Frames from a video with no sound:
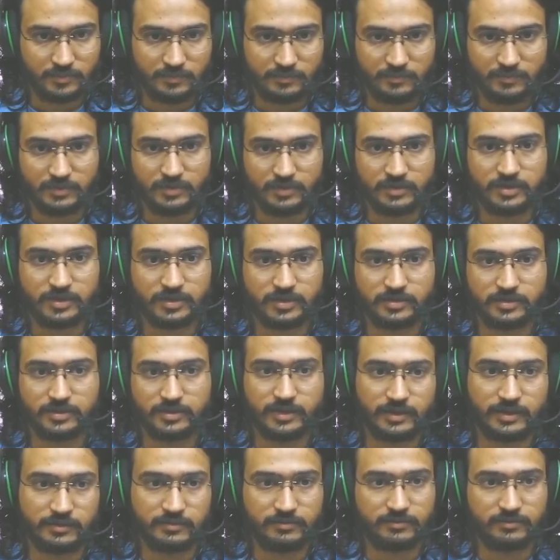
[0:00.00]
We will return
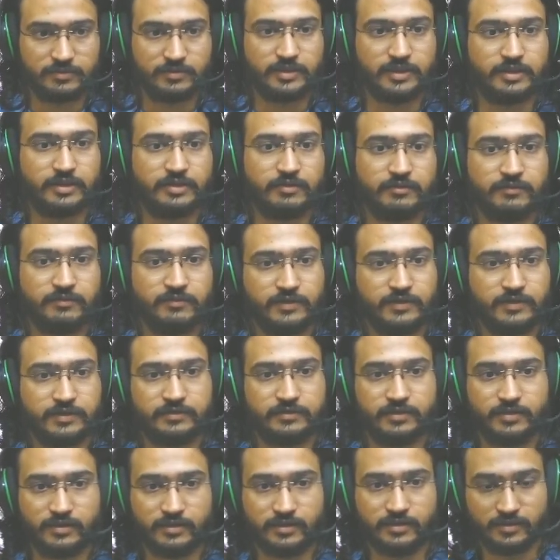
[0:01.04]
that. So that will fix
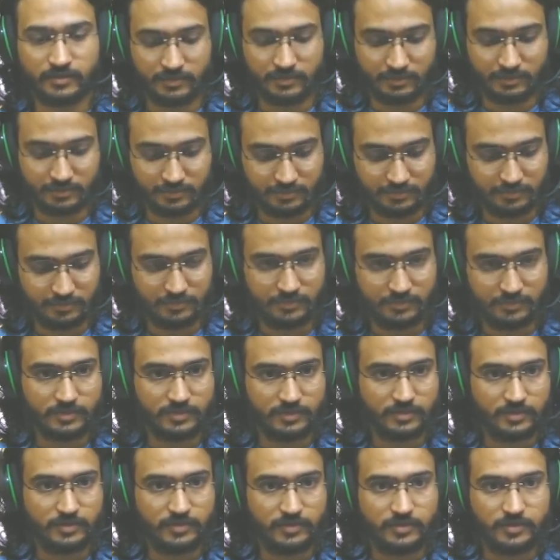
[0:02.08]
our
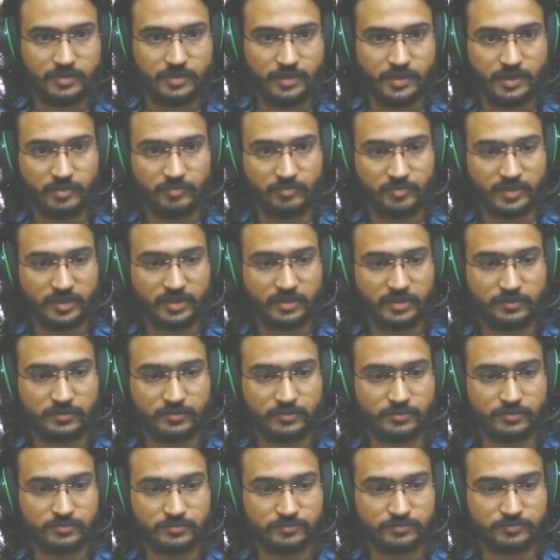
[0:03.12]
empty
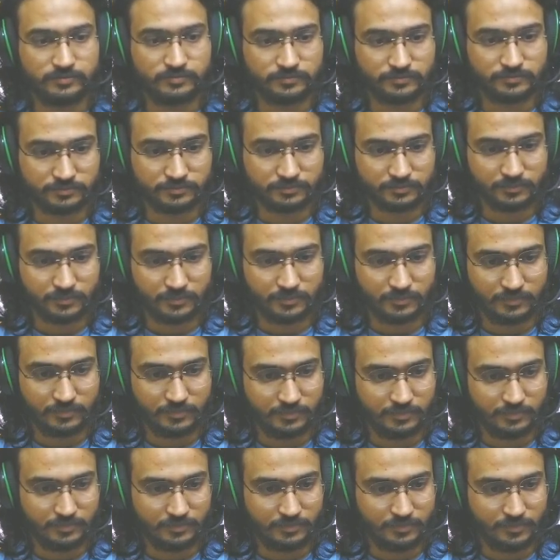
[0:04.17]
issue.
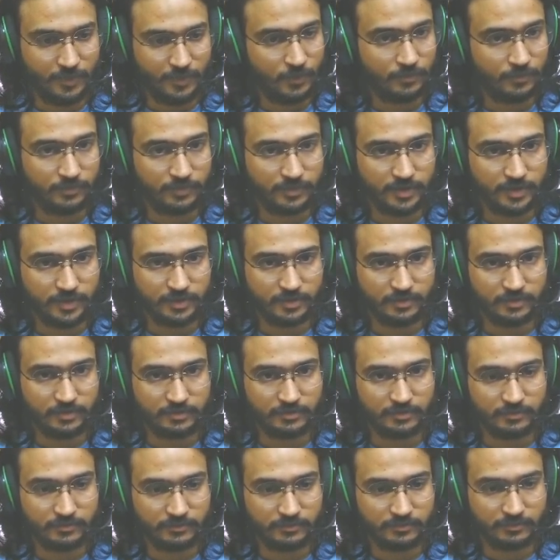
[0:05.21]
Oh, it didn't.
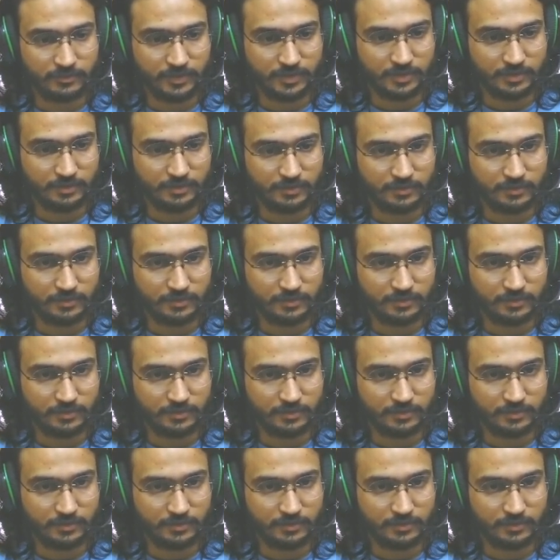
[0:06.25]
Weird.